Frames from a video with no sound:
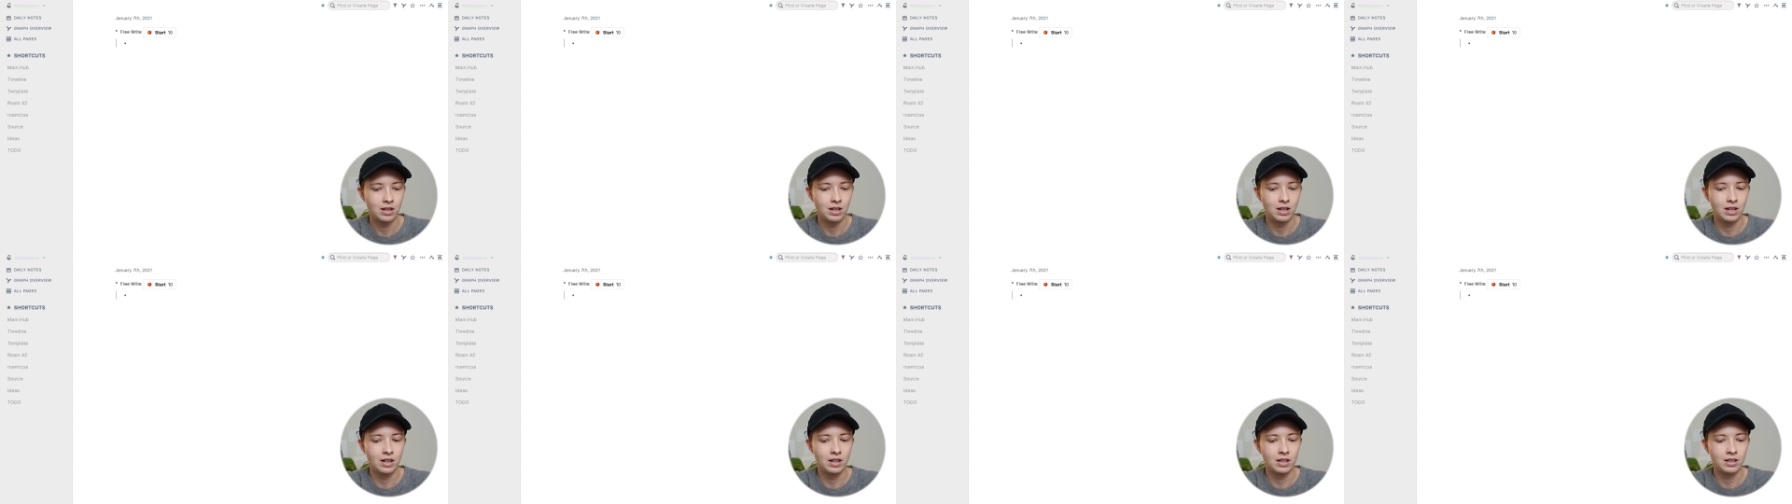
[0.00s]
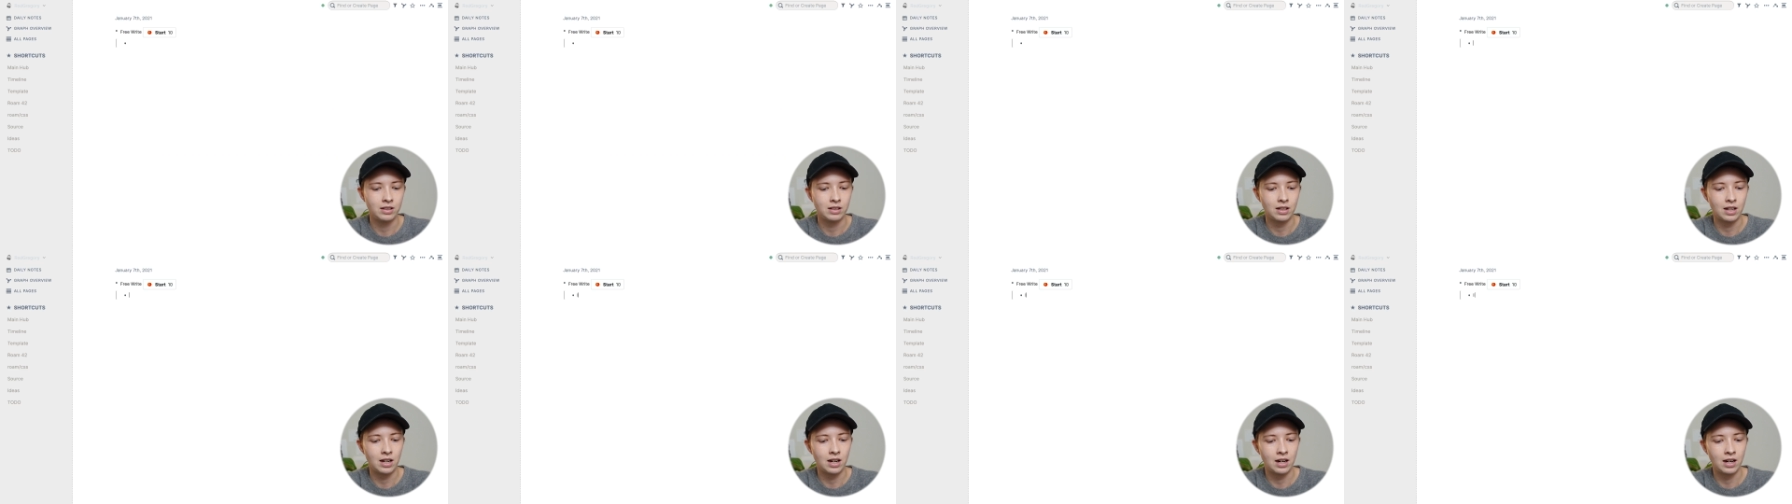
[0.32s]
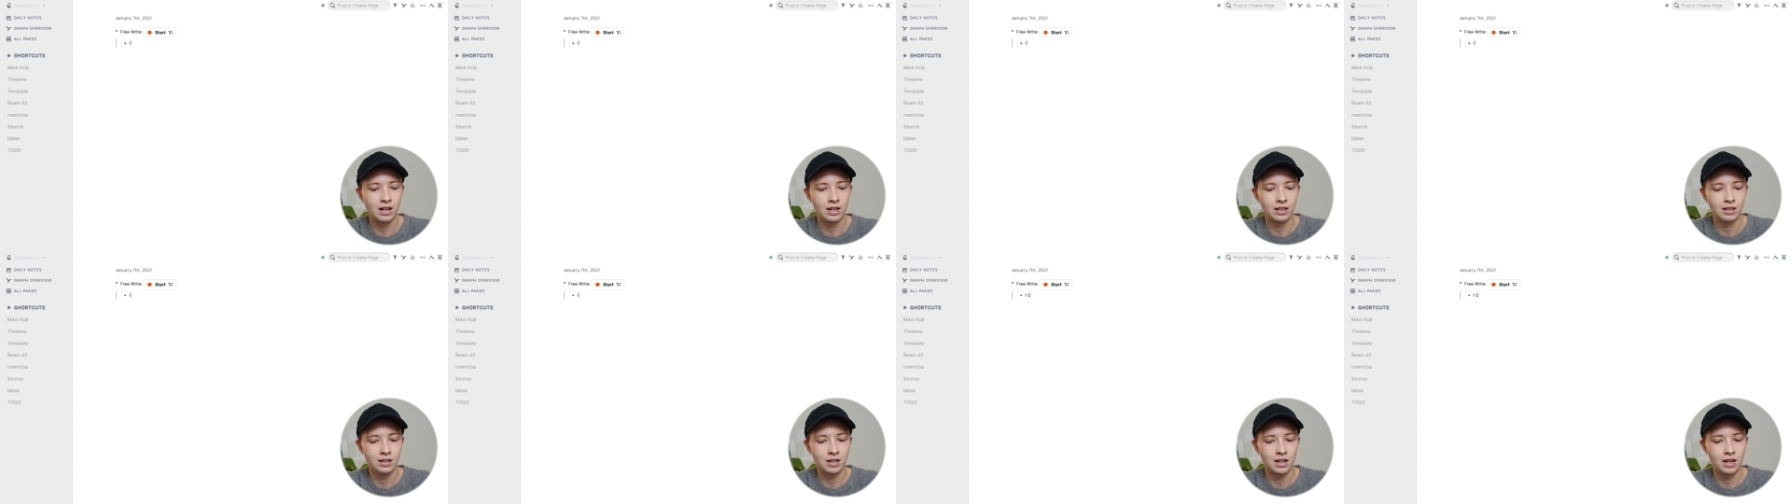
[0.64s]
And
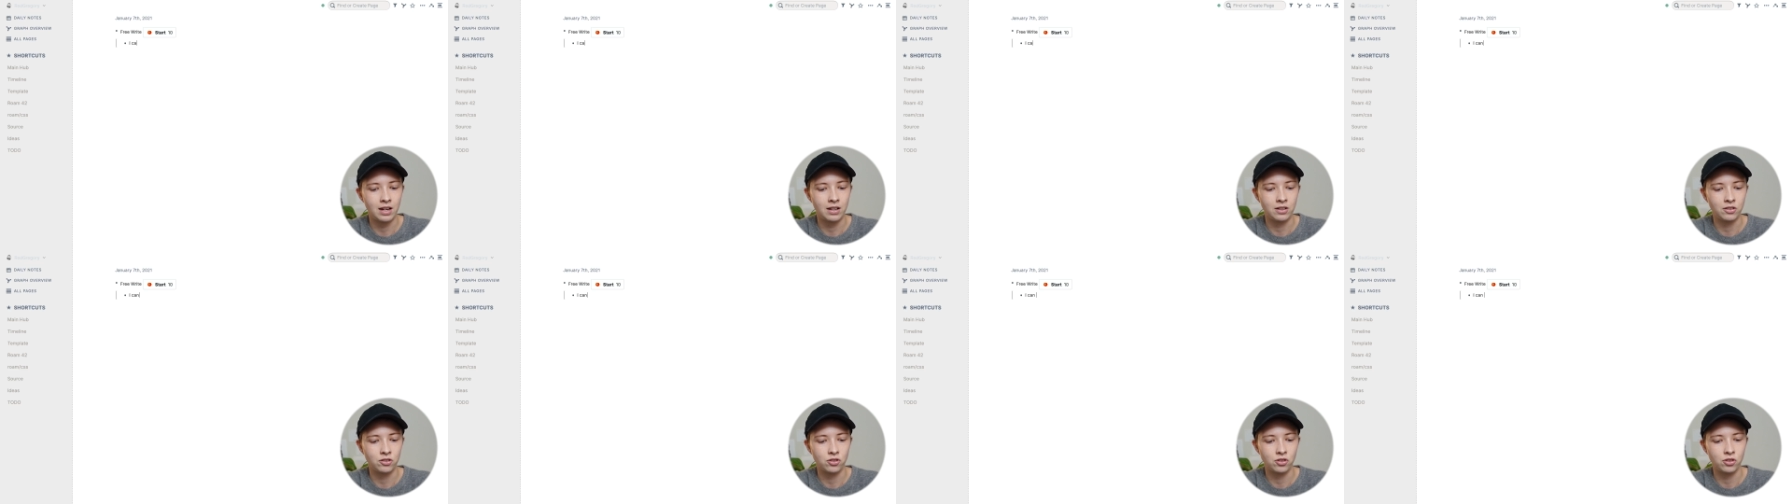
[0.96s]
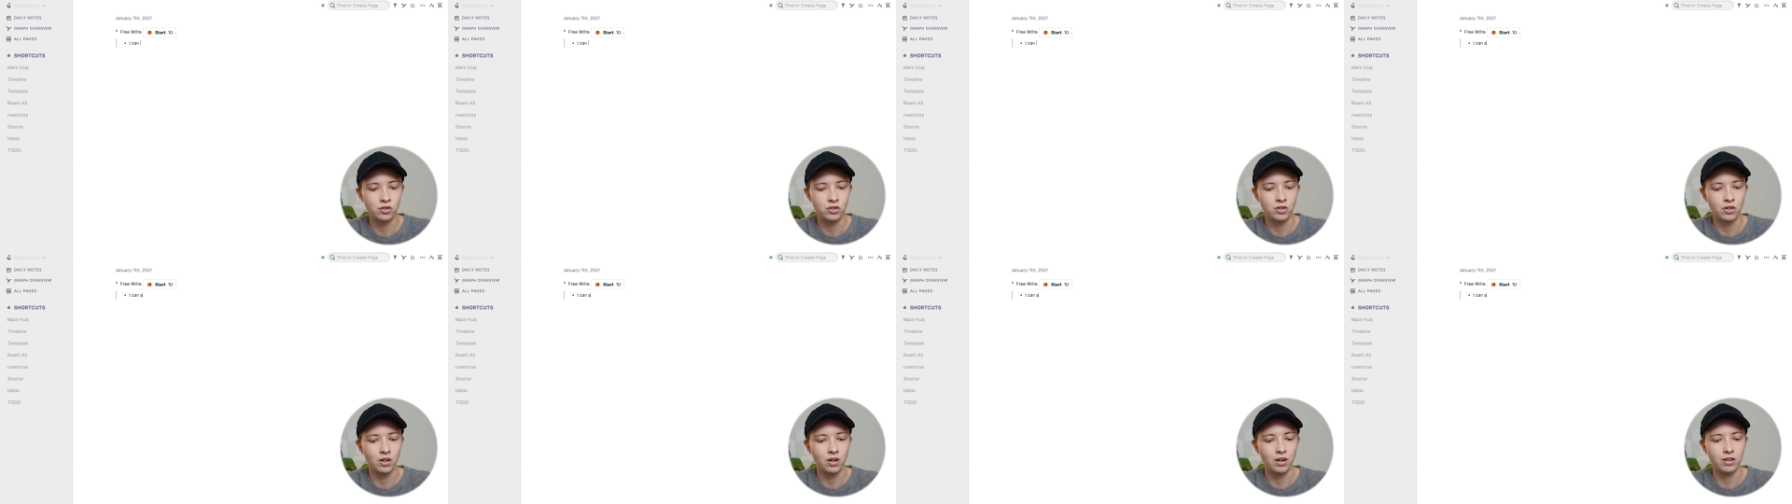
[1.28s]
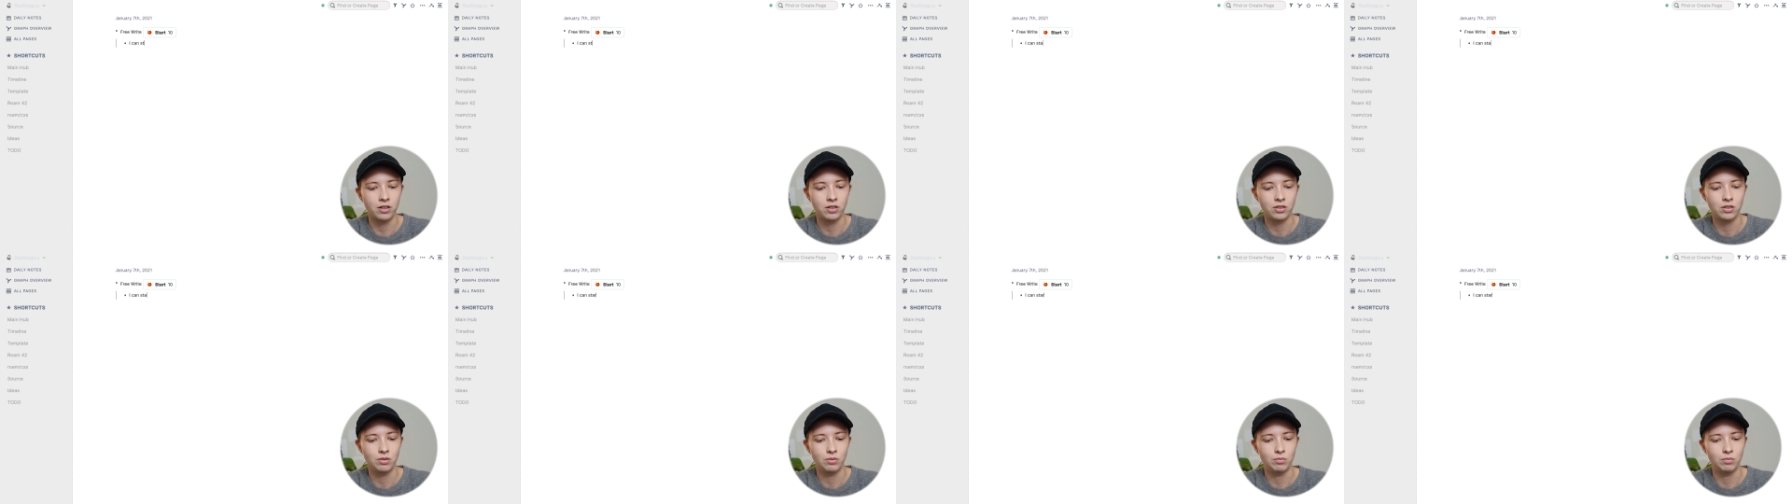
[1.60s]
I can
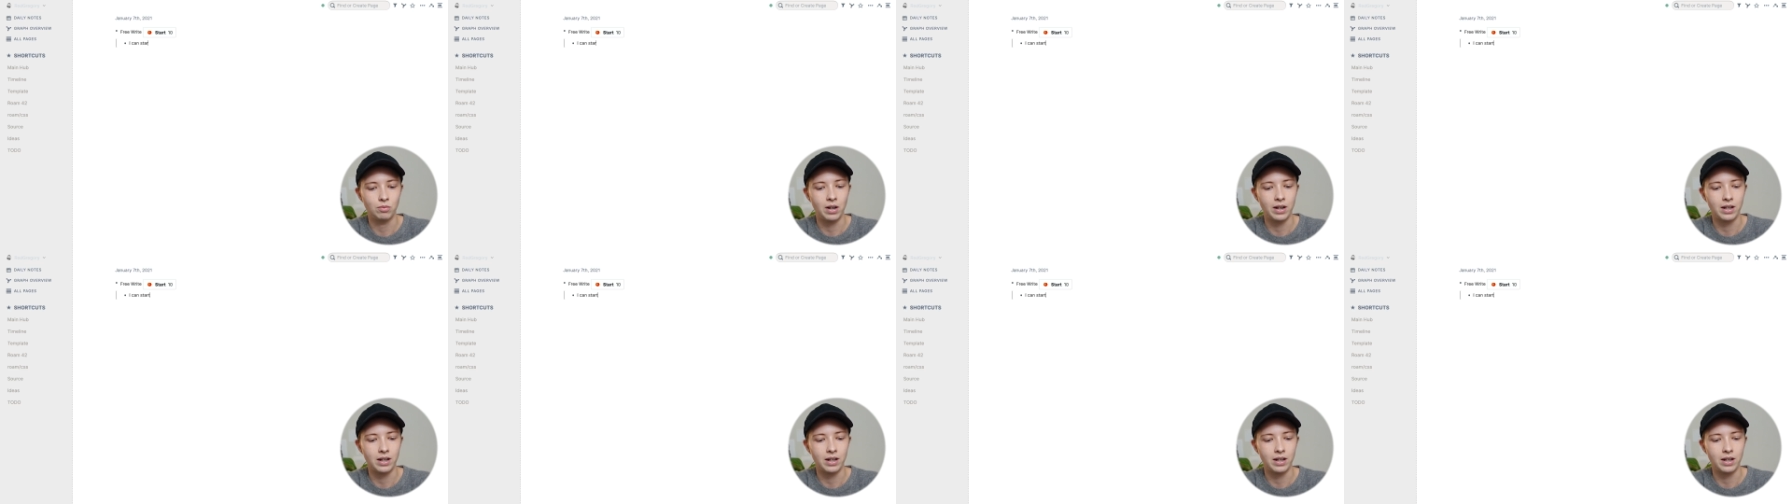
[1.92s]
start